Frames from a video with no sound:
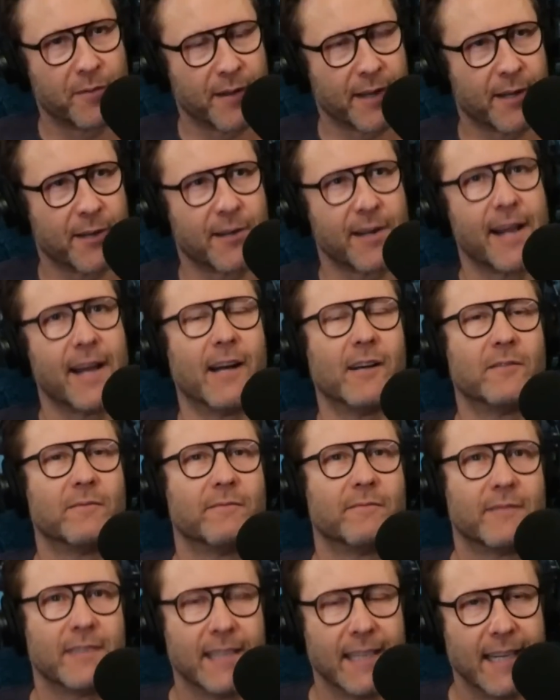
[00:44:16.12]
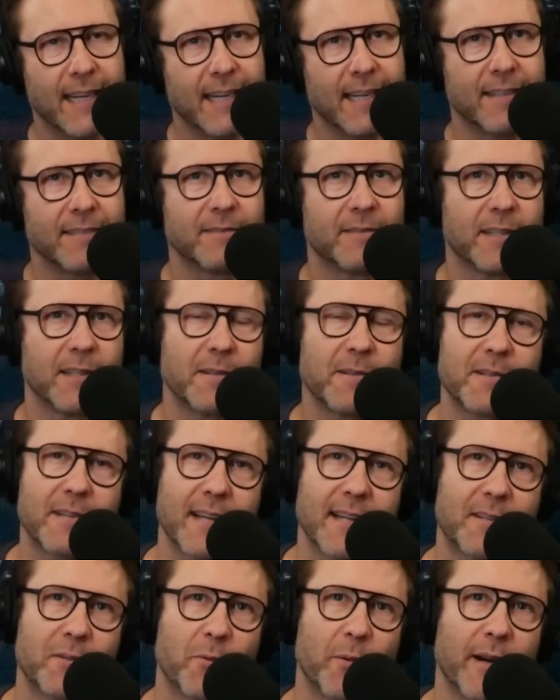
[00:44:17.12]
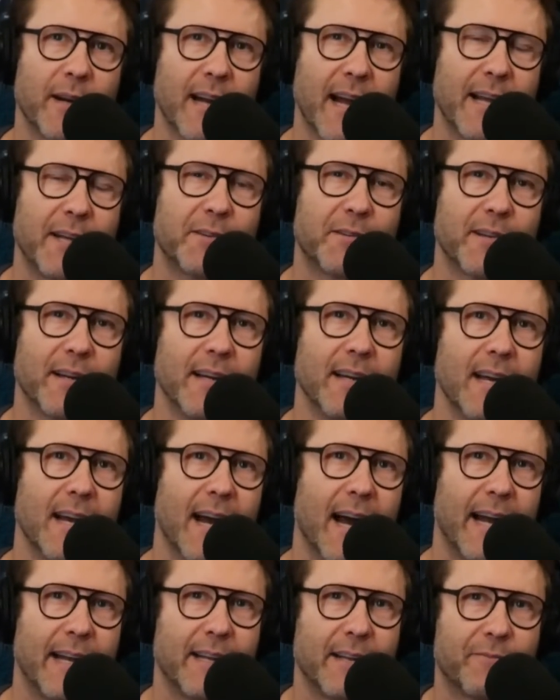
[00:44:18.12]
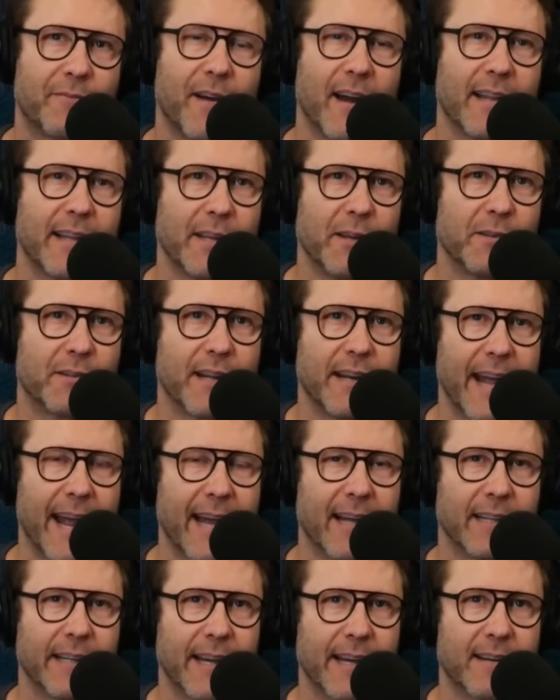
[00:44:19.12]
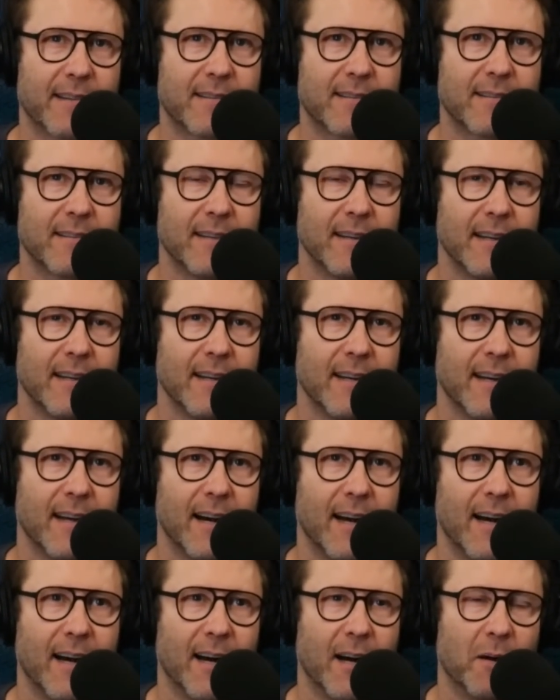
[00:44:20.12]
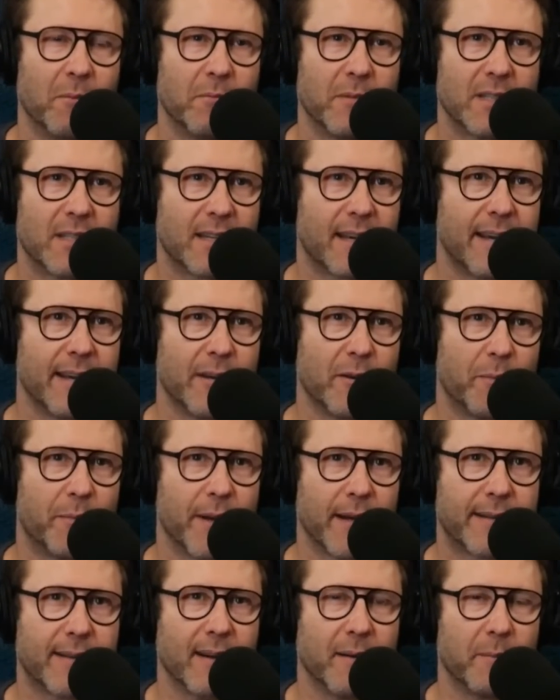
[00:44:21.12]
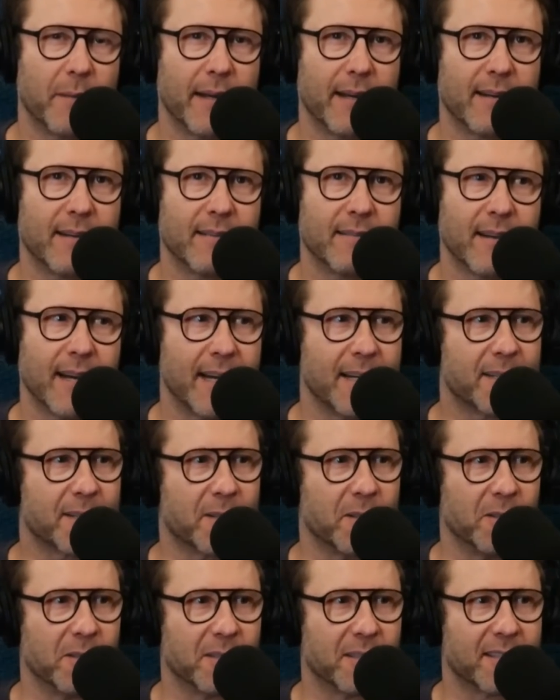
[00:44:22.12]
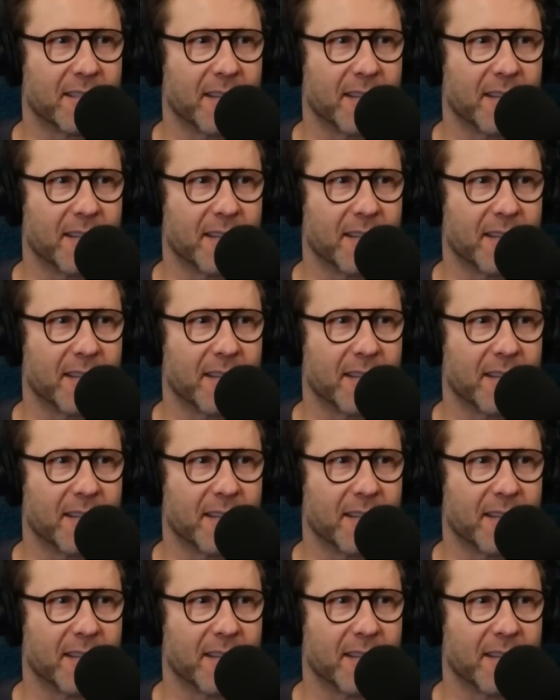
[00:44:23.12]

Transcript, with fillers: figure it out. Yeah, that's weird. I finally used an alias. It's a kid who picked on me in high school,